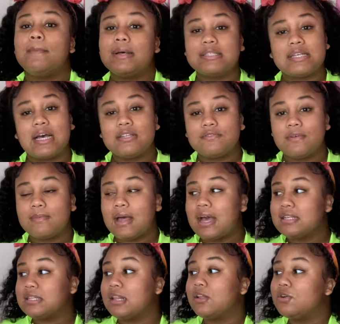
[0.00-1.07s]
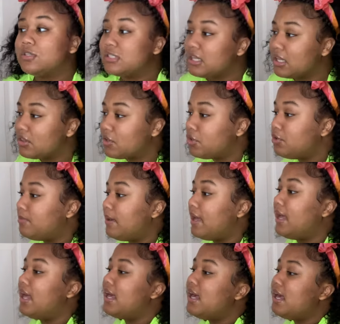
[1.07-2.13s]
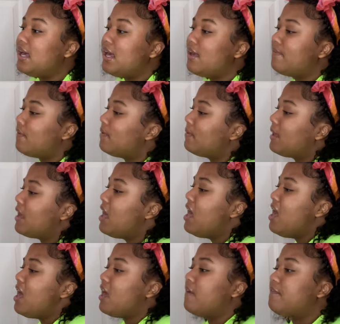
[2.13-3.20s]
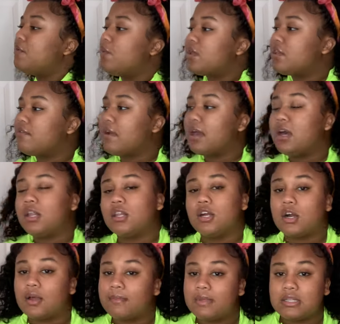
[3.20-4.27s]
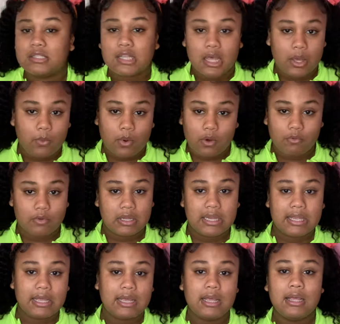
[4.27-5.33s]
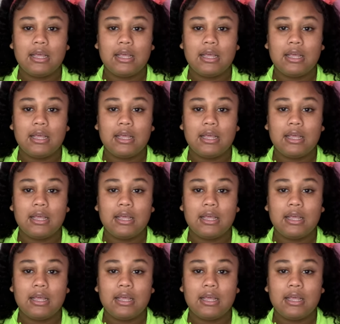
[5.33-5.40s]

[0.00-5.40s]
besides from that, it's a little see-through, but for me, if you wear the right undergarments, it won't really